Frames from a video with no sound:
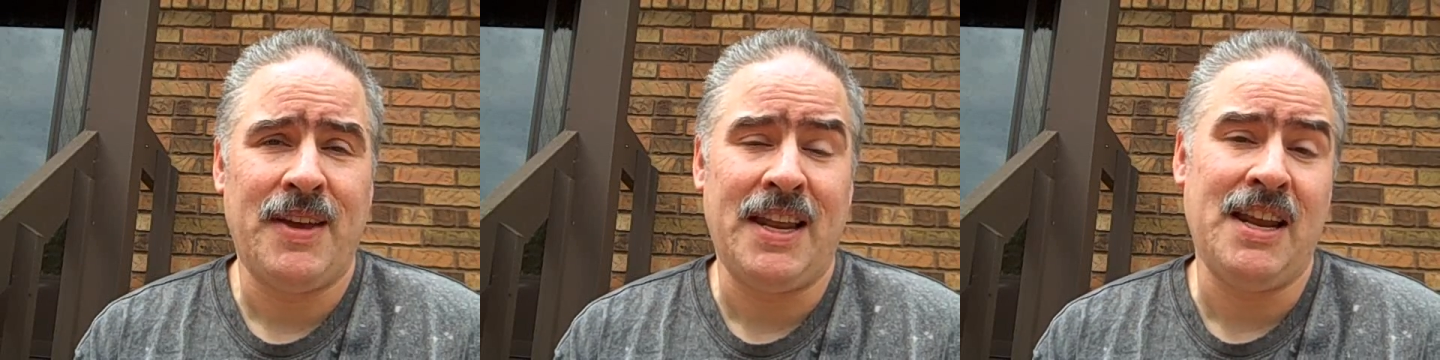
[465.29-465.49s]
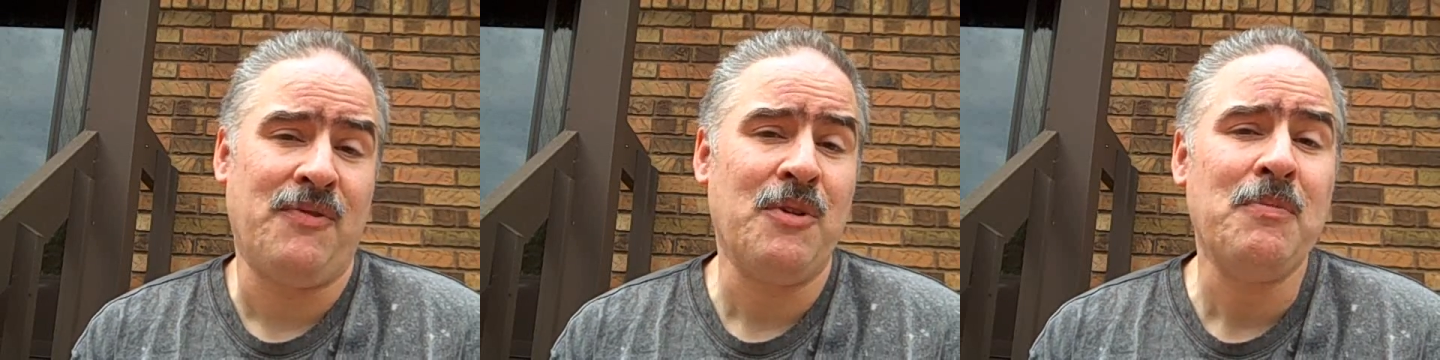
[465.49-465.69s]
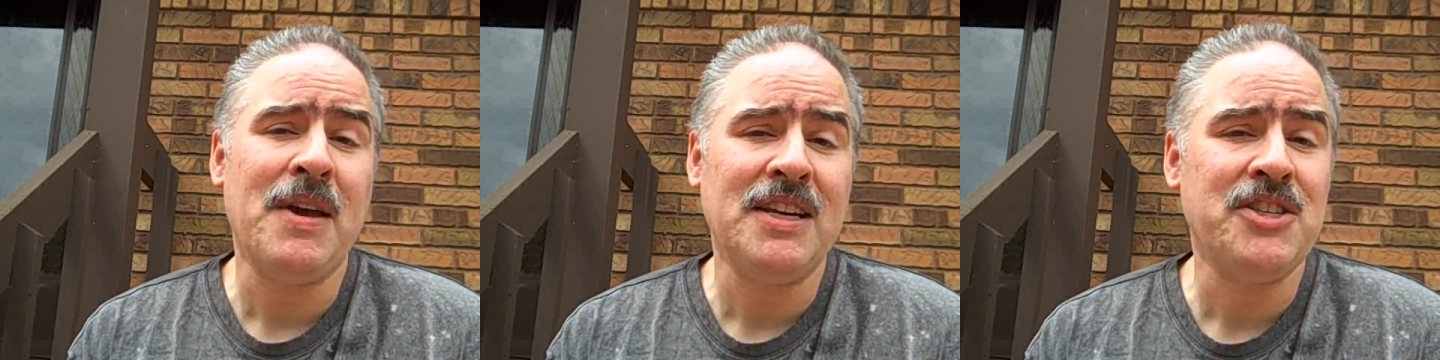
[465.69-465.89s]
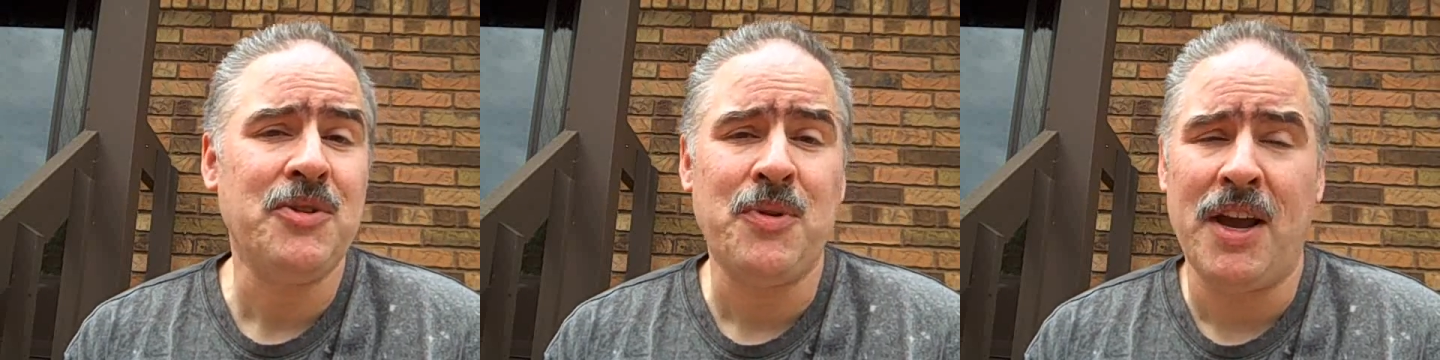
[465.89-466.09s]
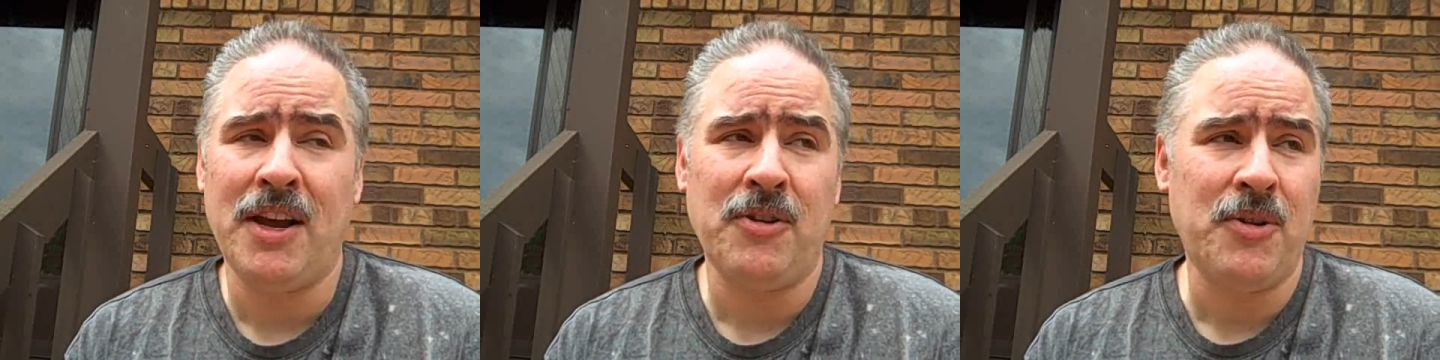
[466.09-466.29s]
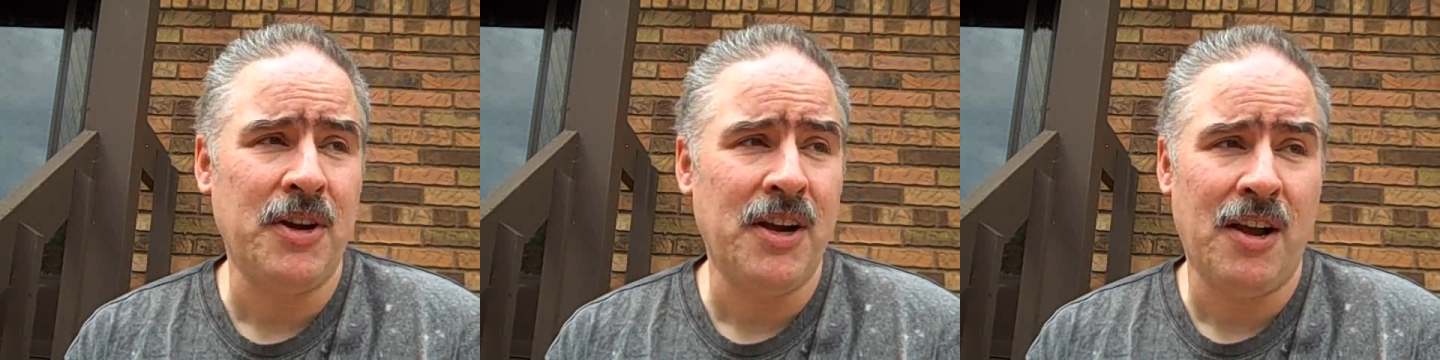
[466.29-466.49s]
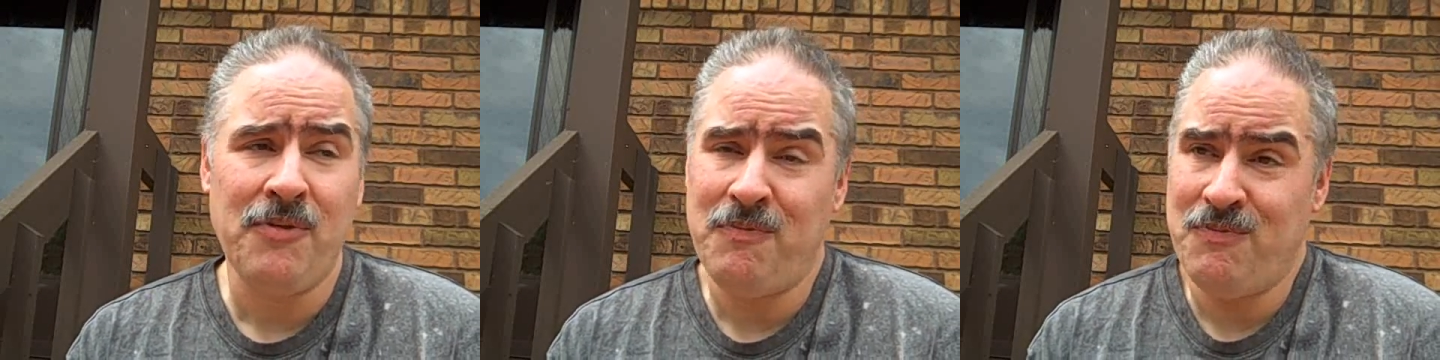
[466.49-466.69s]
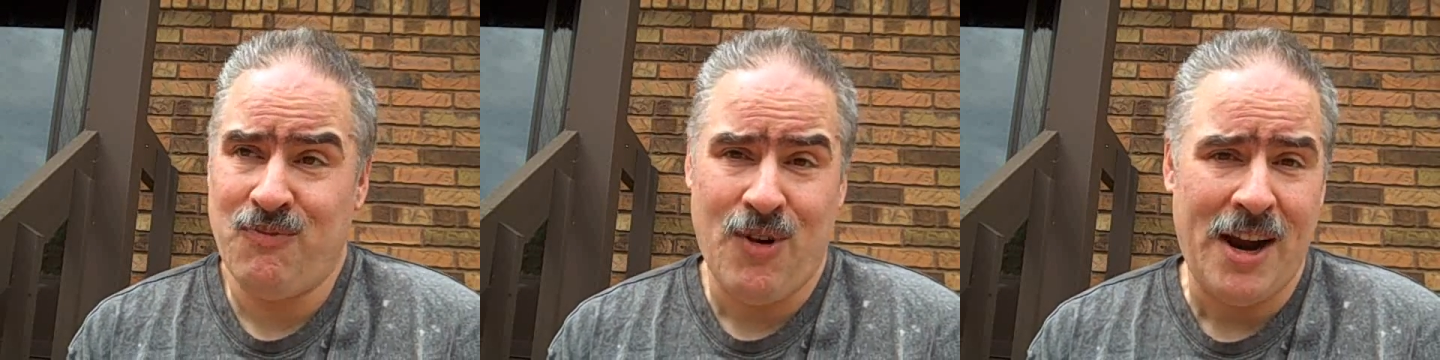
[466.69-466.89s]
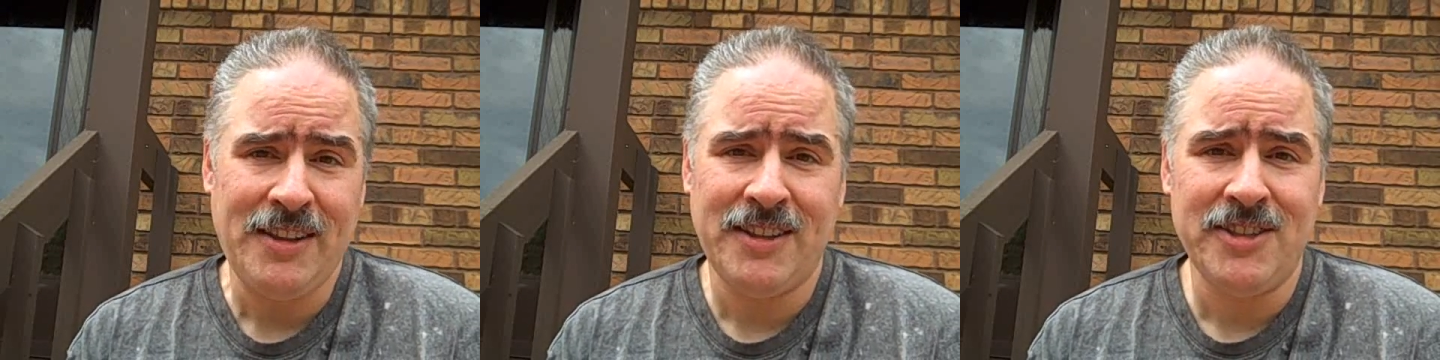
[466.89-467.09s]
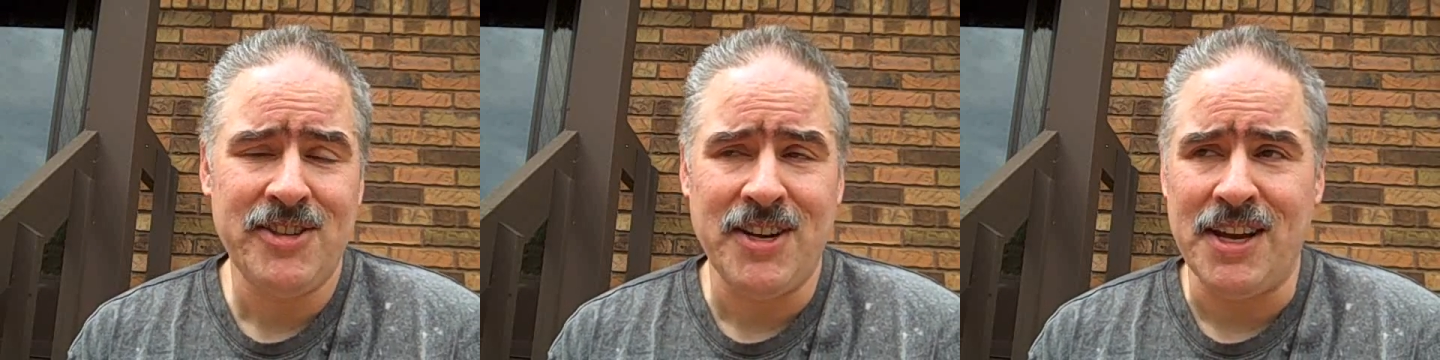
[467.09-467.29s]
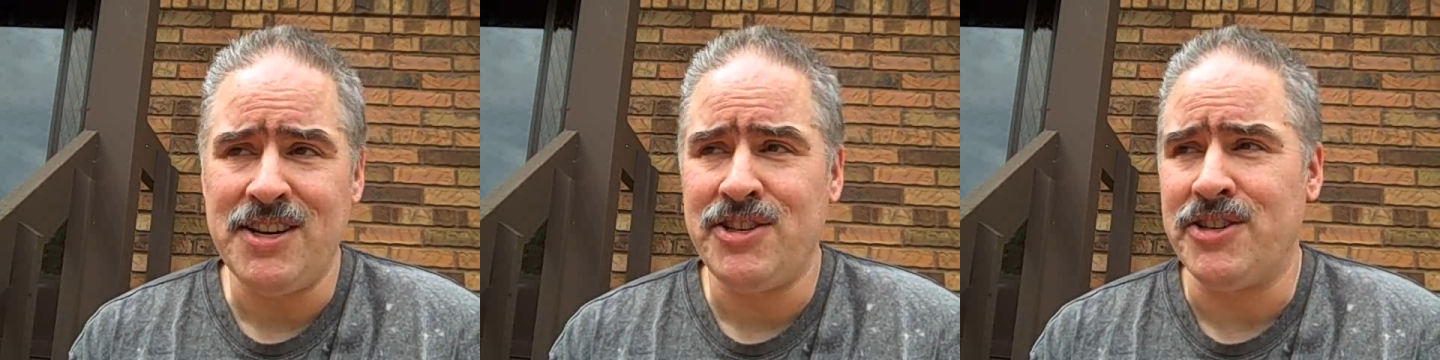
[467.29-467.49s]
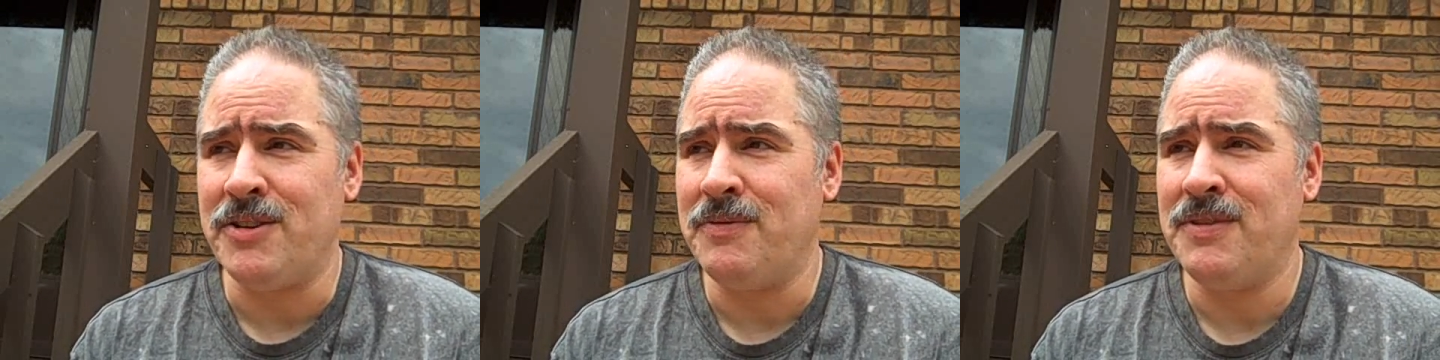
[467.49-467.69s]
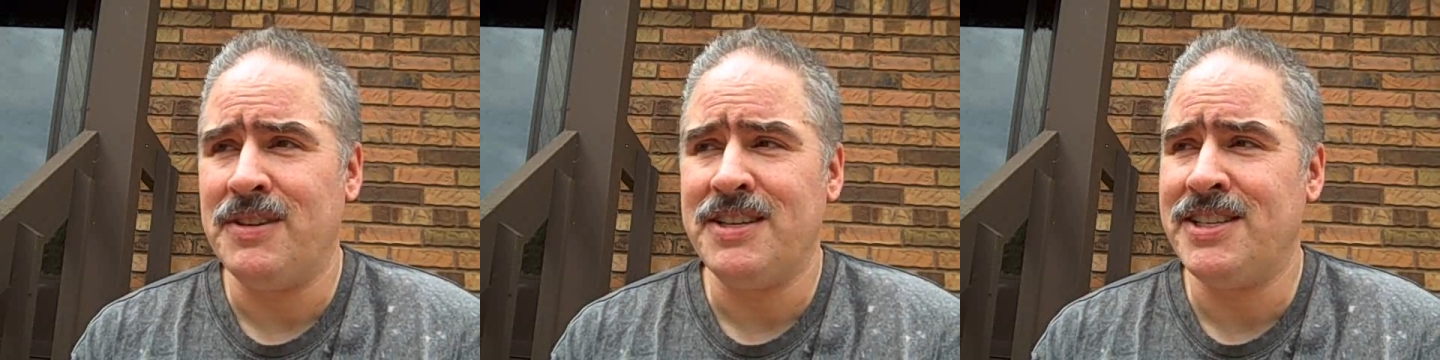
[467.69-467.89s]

And if it makes you angry enough, write the station.